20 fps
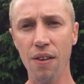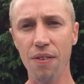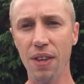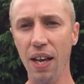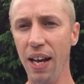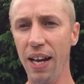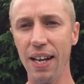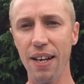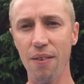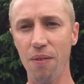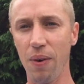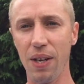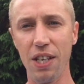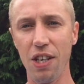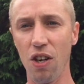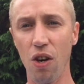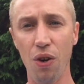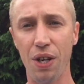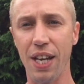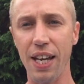That, when
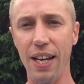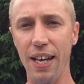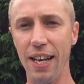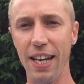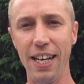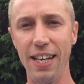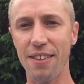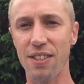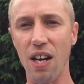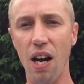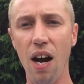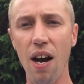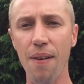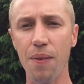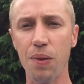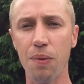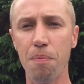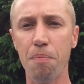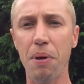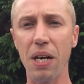you look at it, is
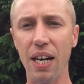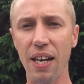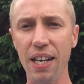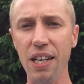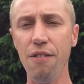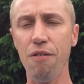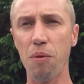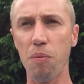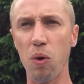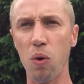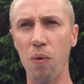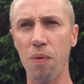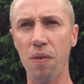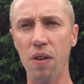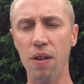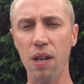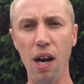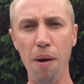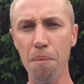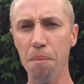unbelievable.
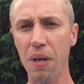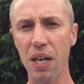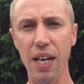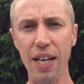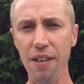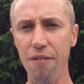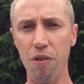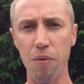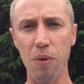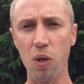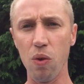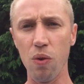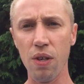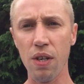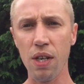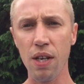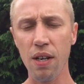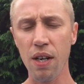Unbelievable.